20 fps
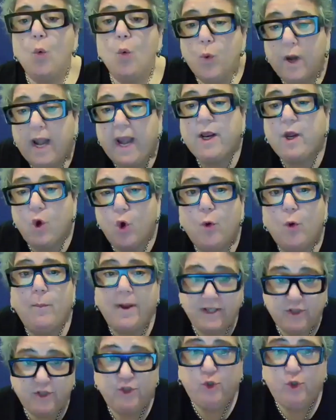what I call
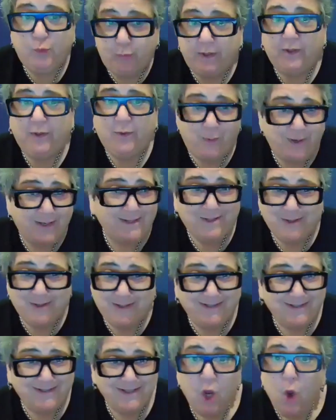my stupid
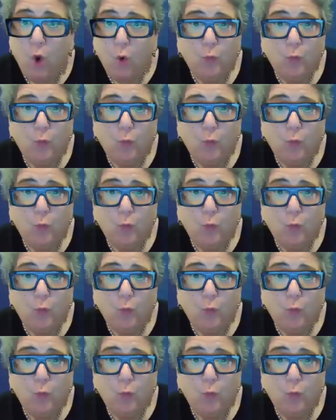questions,